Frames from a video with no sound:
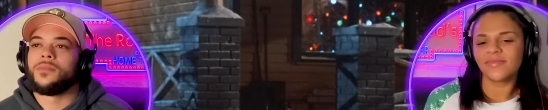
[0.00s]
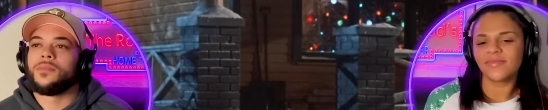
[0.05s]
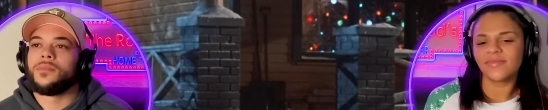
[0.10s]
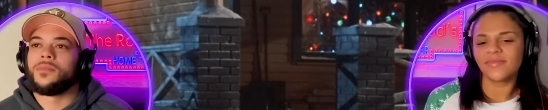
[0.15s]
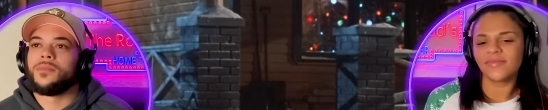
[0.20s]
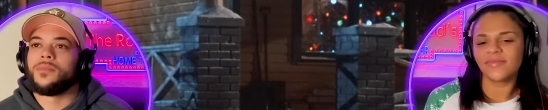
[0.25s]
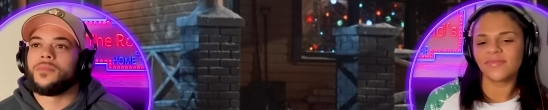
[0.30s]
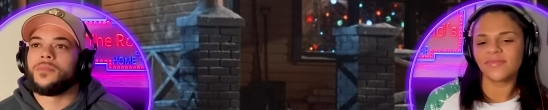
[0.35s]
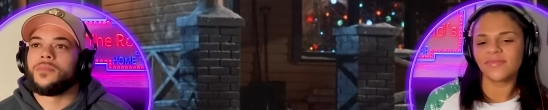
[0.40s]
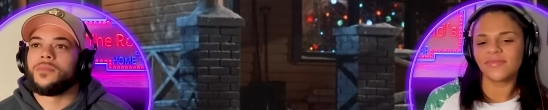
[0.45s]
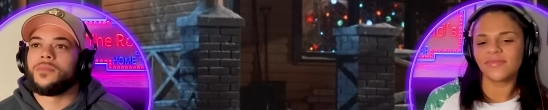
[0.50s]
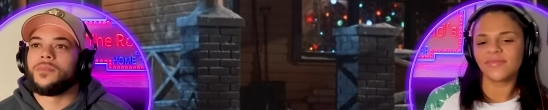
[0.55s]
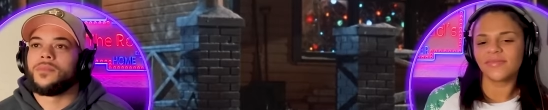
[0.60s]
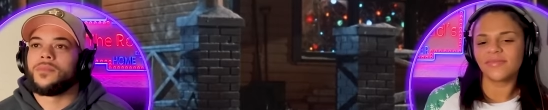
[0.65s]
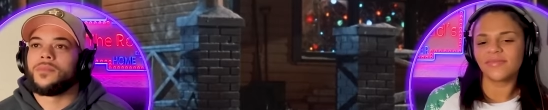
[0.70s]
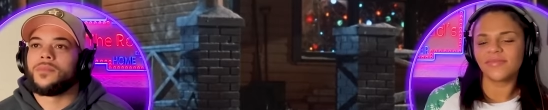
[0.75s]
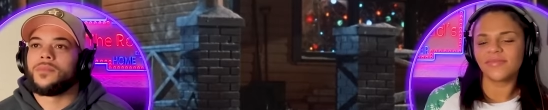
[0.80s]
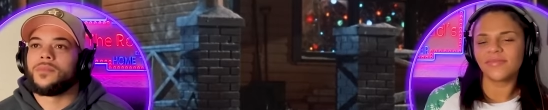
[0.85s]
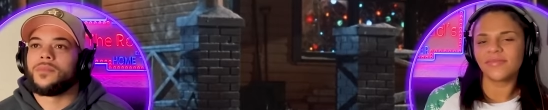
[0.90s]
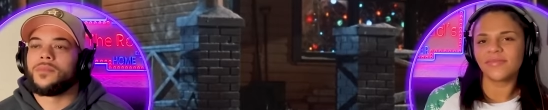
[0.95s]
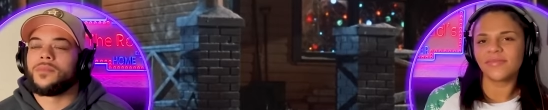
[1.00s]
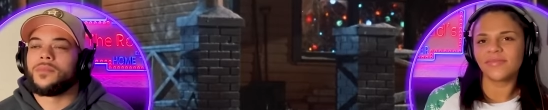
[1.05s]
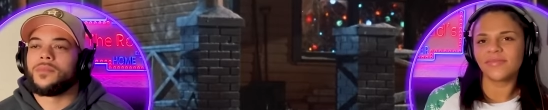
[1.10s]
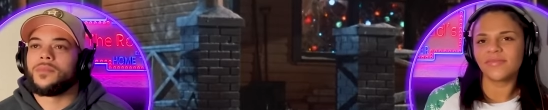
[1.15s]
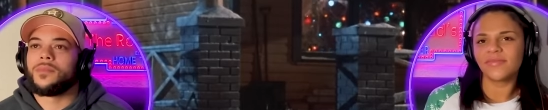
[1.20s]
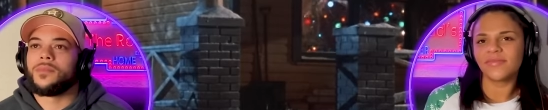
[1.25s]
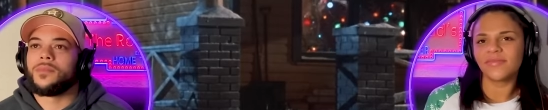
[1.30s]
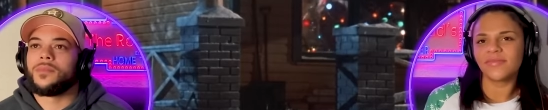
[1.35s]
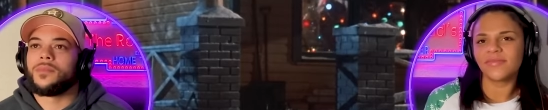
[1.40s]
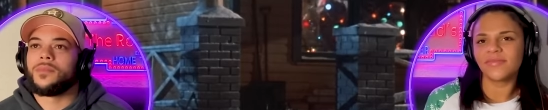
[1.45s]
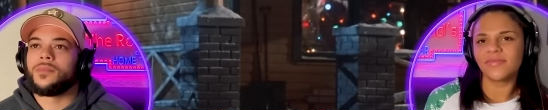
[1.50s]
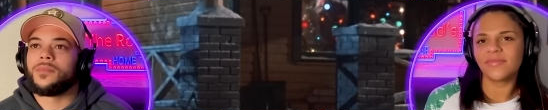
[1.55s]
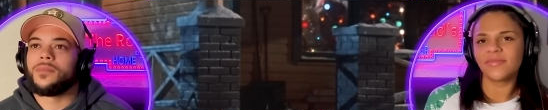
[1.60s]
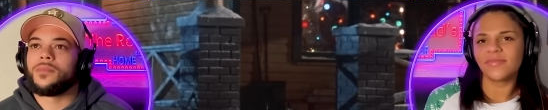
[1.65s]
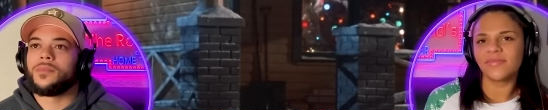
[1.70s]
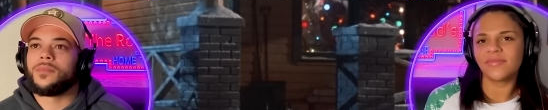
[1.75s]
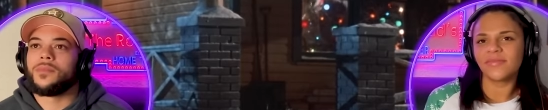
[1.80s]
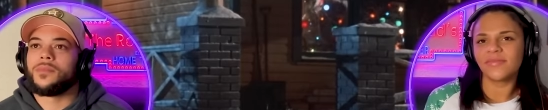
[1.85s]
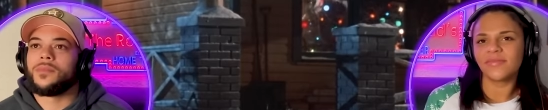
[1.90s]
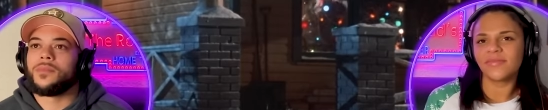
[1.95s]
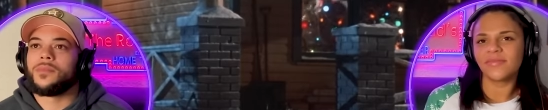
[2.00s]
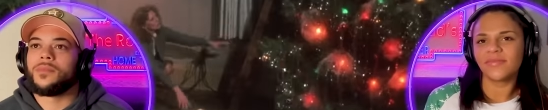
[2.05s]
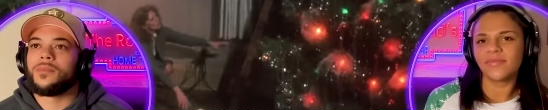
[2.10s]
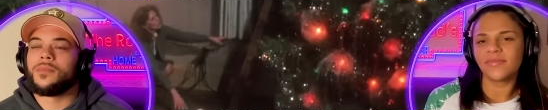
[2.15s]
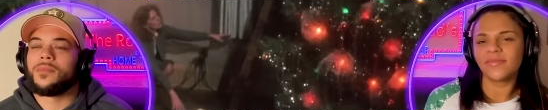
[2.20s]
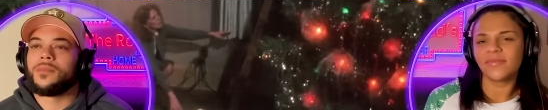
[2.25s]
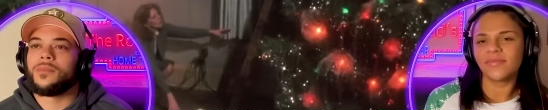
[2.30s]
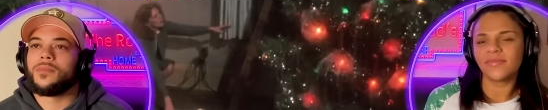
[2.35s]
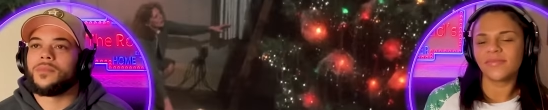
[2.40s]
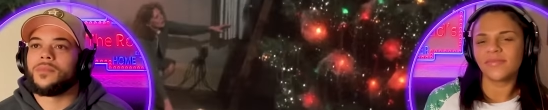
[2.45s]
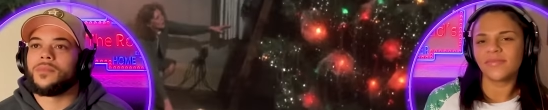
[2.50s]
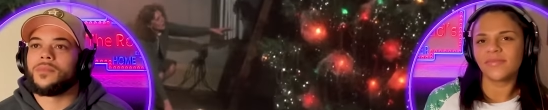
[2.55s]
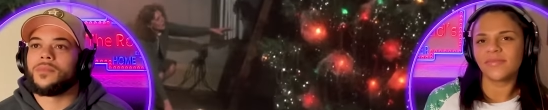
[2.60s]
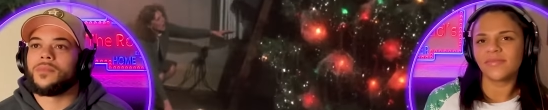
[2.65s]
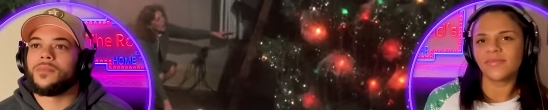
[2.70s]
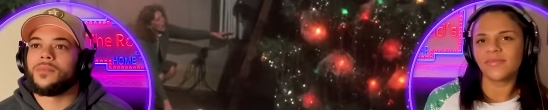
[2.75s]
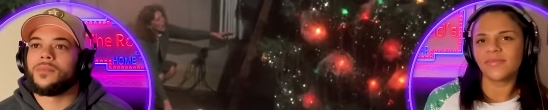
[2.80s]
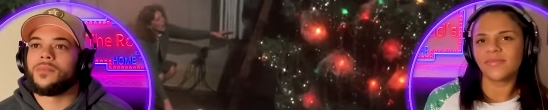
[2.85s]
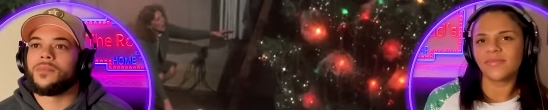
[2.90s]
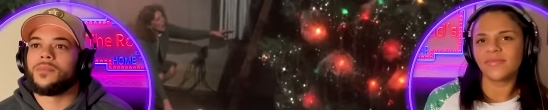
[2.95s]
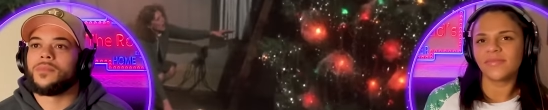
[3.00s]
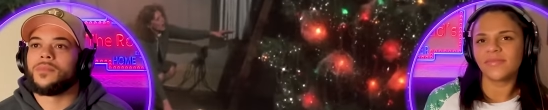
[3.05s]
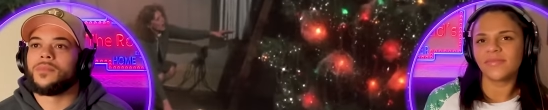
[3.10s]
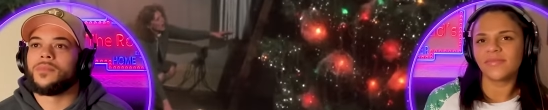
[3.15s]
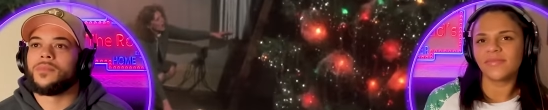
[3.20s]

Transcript: (no one is talking)